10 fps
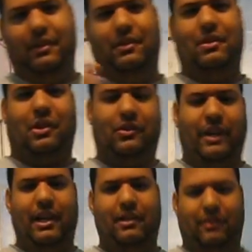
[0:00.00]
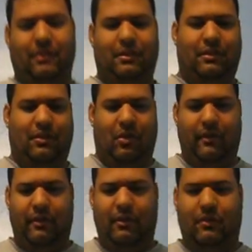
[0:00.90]
The creators is
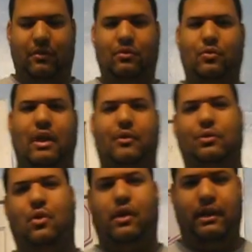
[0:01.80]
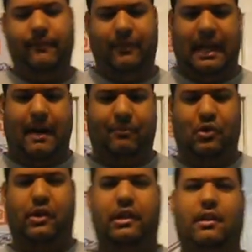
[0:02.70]
when I was talking, now I'm
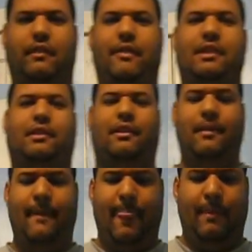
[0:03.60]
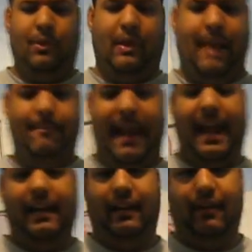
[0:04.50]
talking the investor, the one that
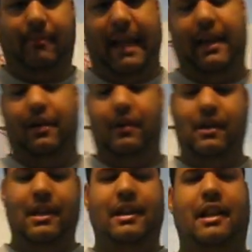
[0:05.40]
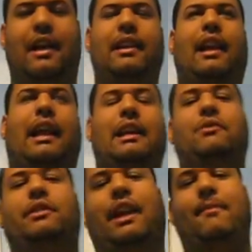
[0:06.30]
patented, the patenter. Now, yeah, like he
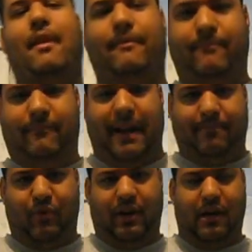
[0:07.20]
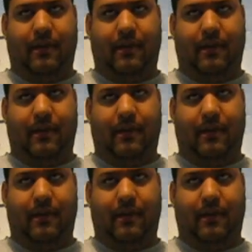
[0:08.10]
was saying about Pipe Point,